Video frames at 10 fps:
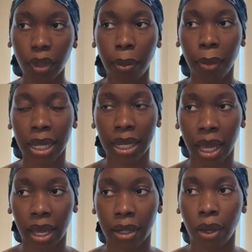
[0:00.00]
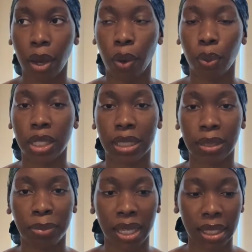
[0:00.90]
My dad was
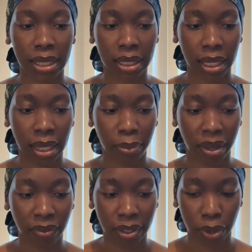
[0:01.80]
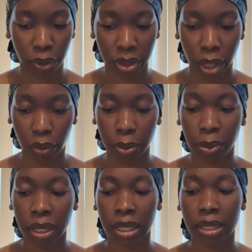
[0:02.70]
being seen by physical
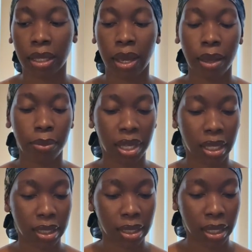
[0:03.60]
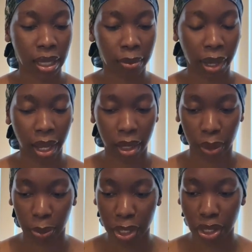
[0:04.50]
therapists, being seen by
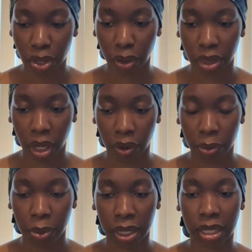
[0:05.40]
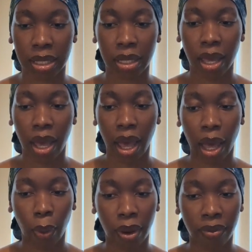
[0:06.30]
occupational therapists.
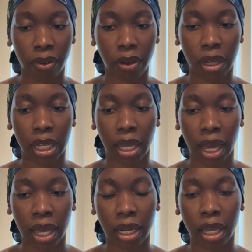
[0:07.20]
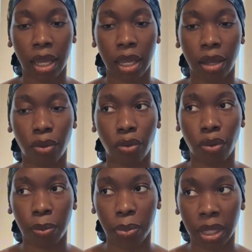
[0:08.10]
However, he had a
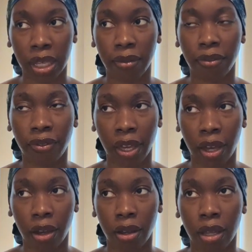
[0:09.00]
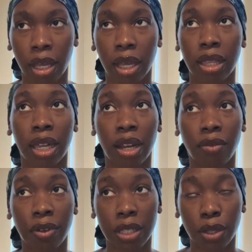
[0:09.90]
crippling fear that
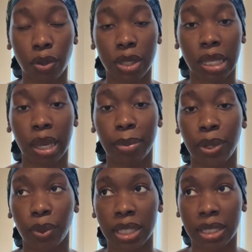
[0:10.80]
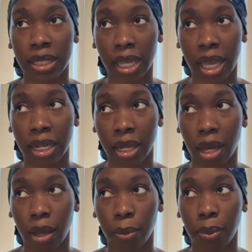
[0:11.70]
every single time he would stand
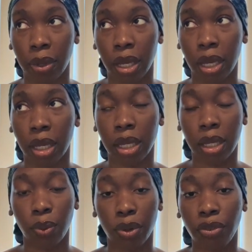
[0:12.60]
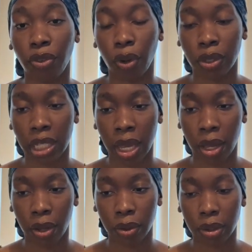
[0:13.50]
up, he would fall
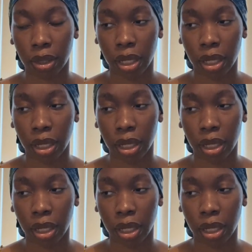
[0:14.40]
down.